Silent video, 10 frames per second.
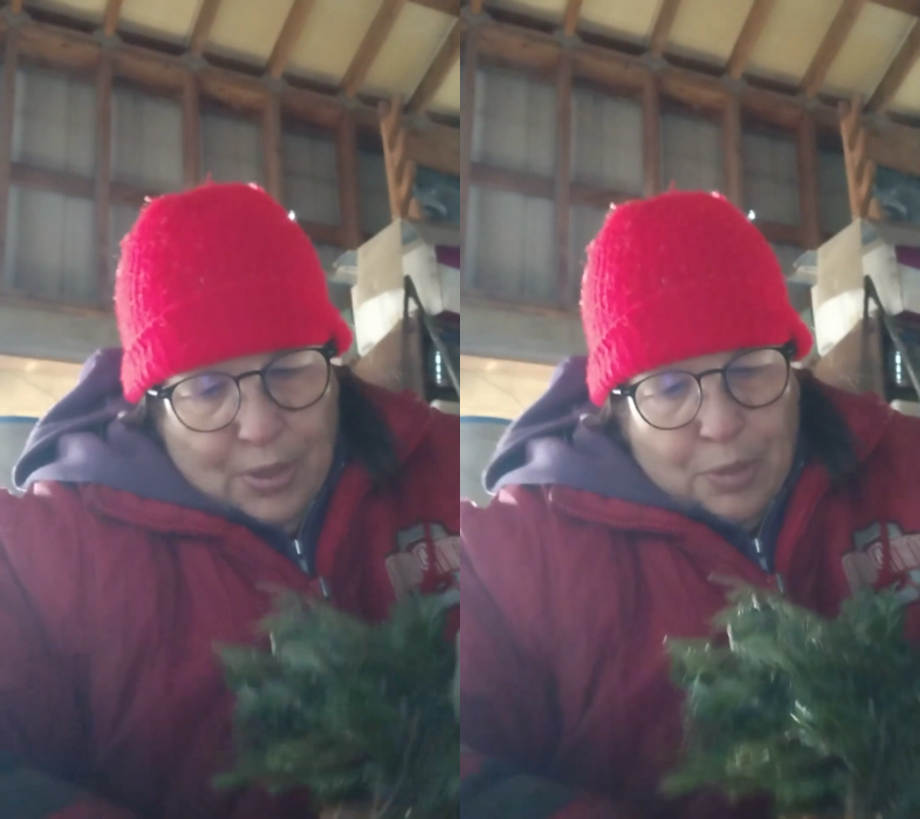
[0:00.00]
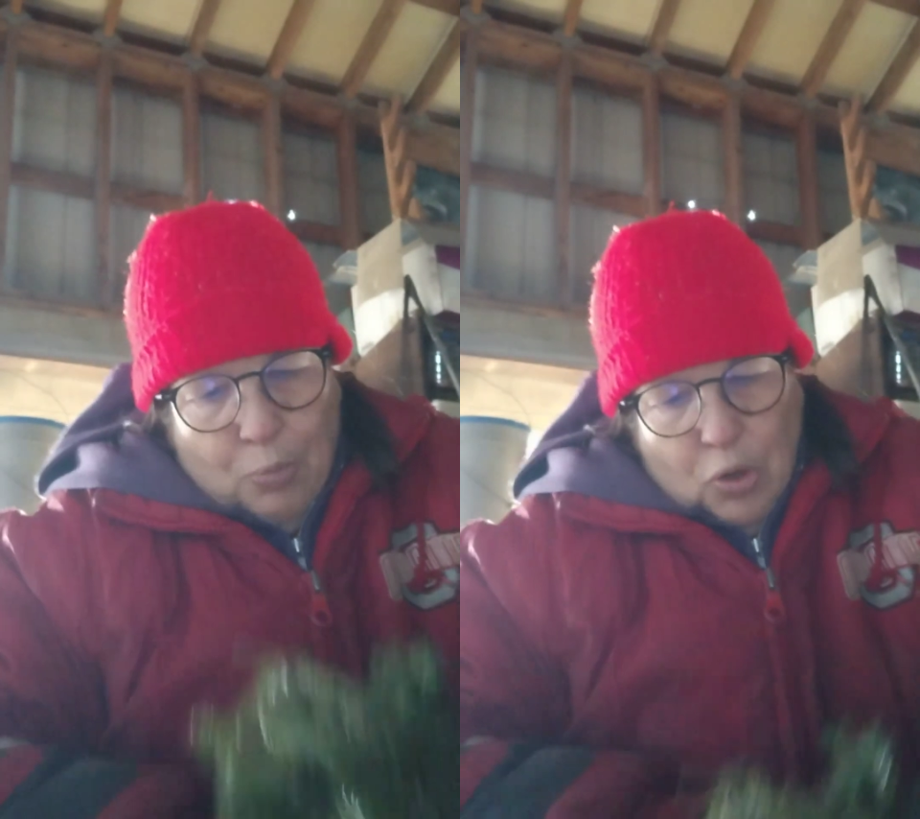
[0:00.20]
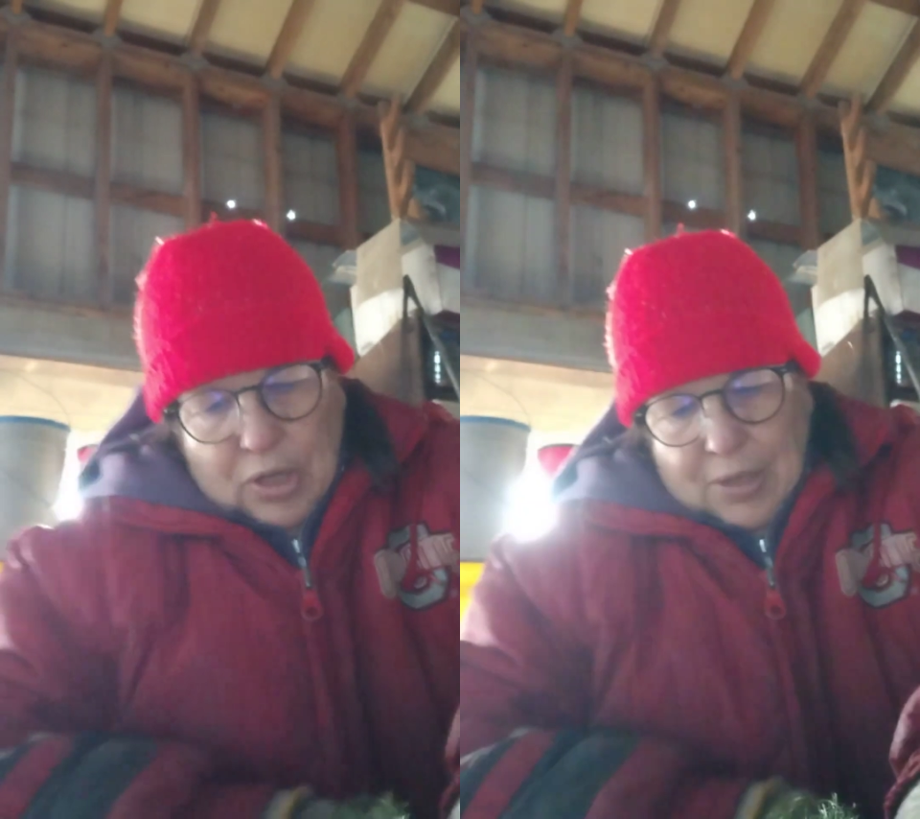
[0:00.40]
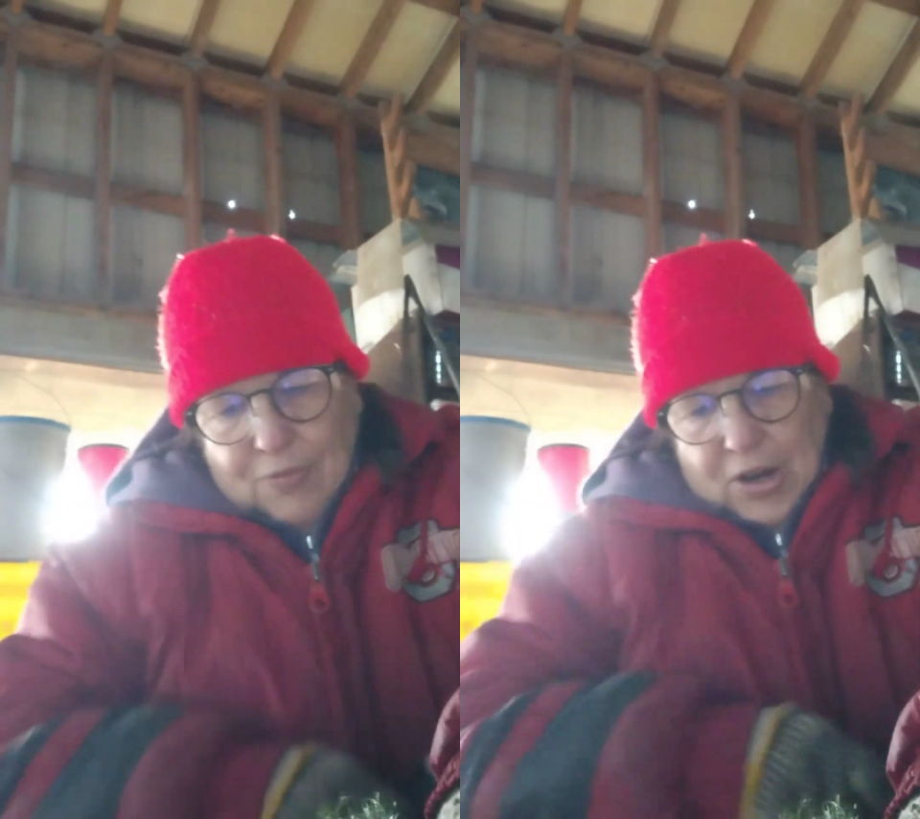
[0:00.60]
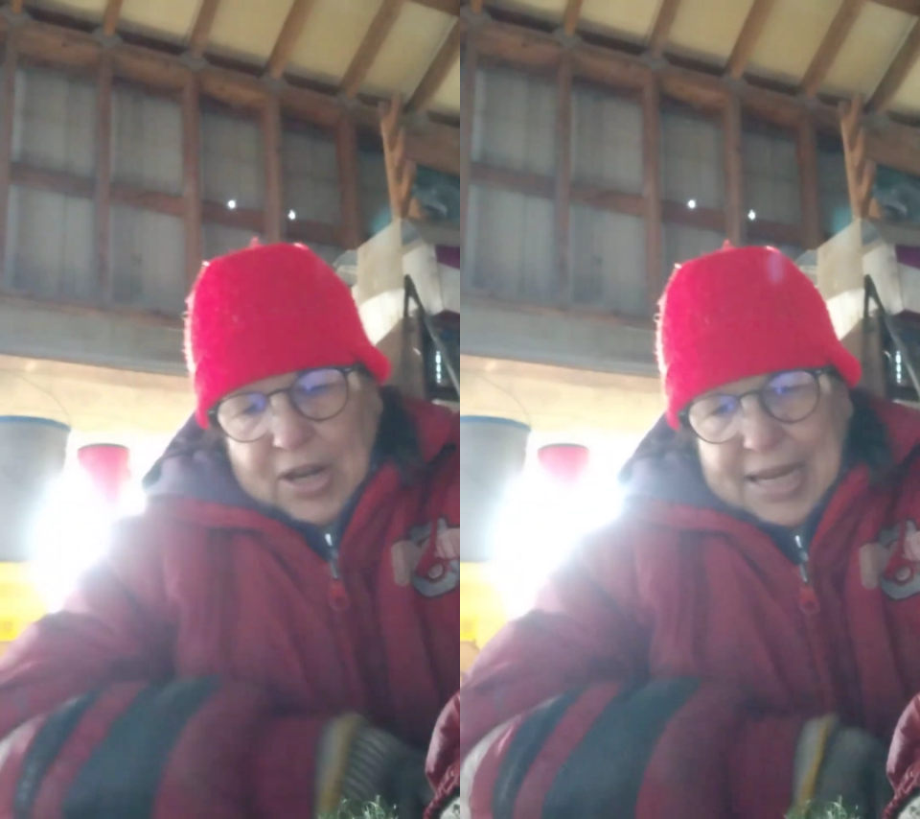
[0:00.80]
once more at the
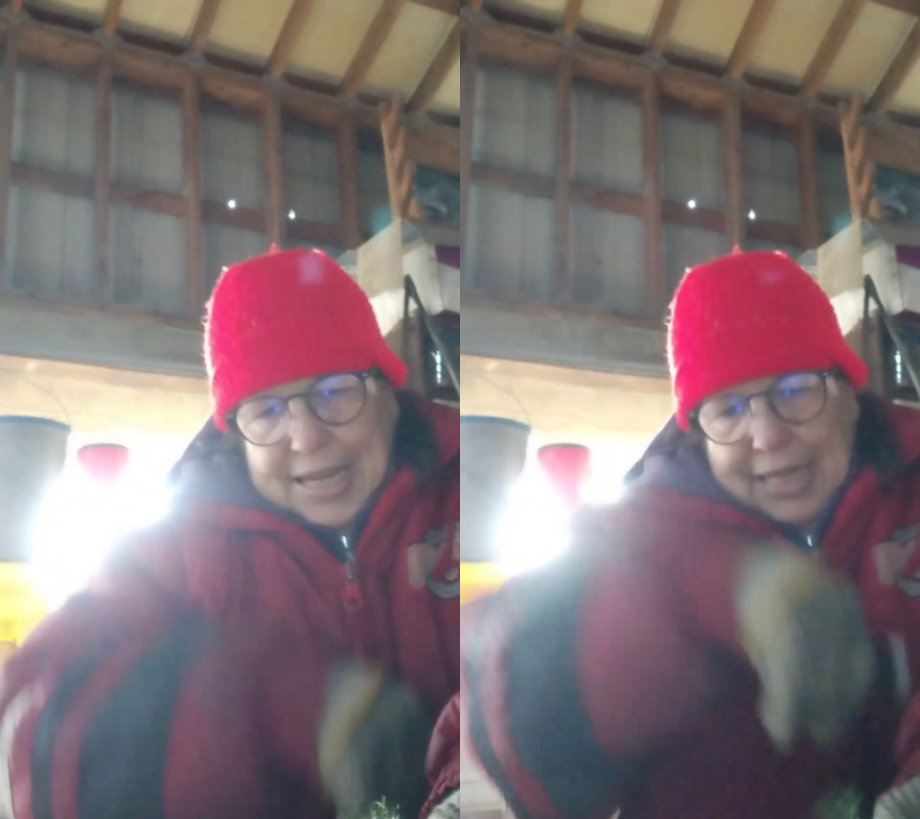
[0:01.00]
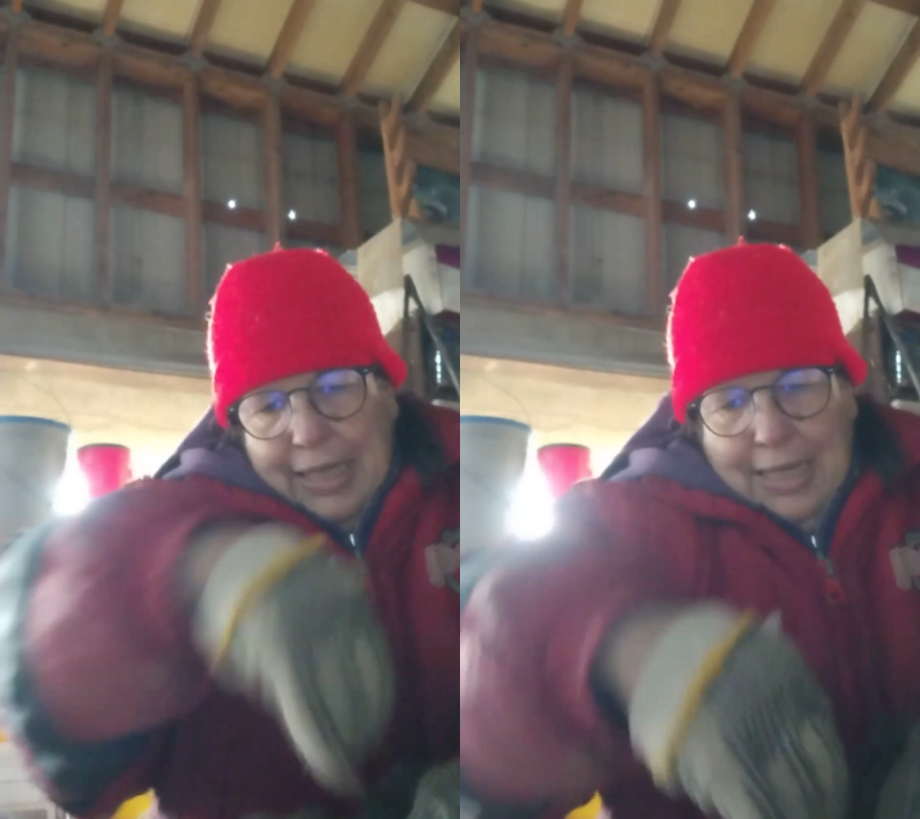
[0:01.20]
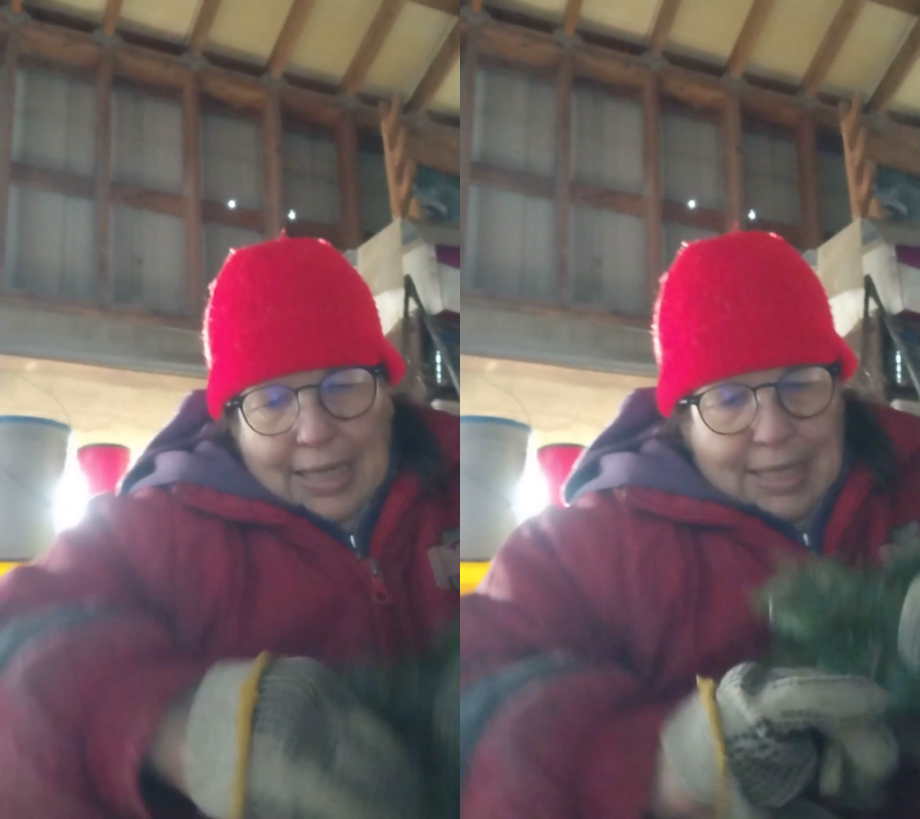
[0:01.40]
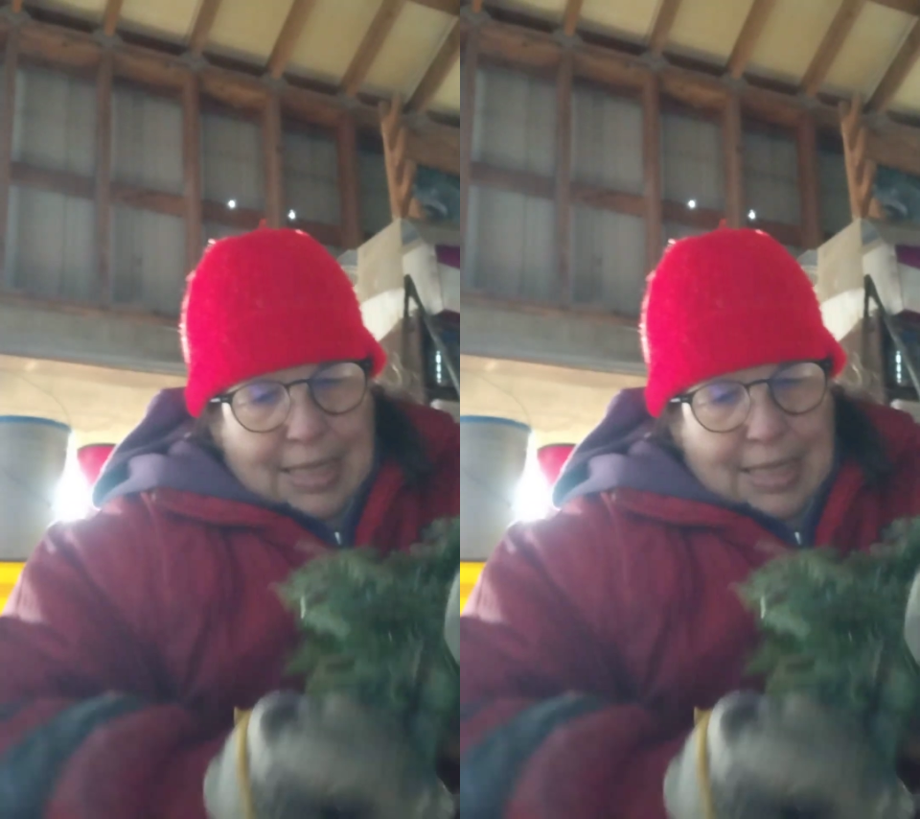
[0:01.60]
very end.